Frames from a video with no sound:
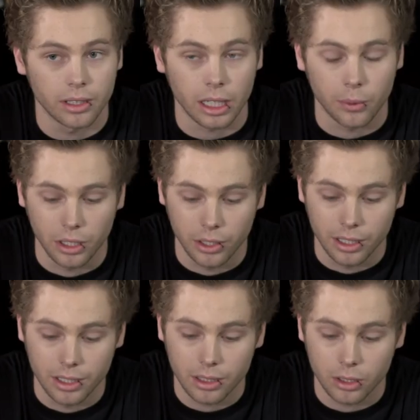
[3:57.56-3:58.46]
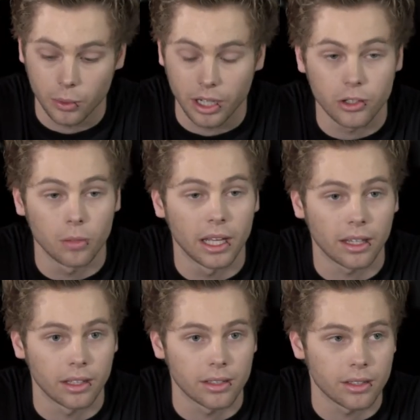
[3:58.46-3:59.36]
like when you're doing a job like
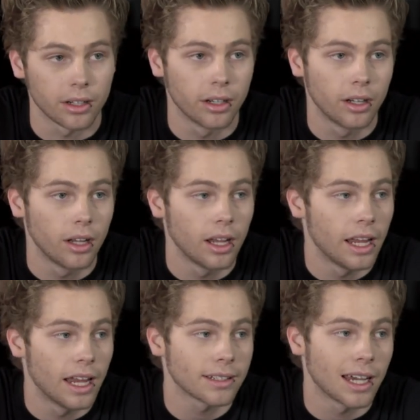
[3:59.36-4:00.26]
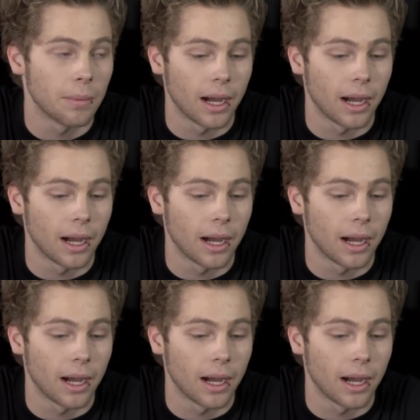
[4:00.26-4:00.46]
this. So it's kind of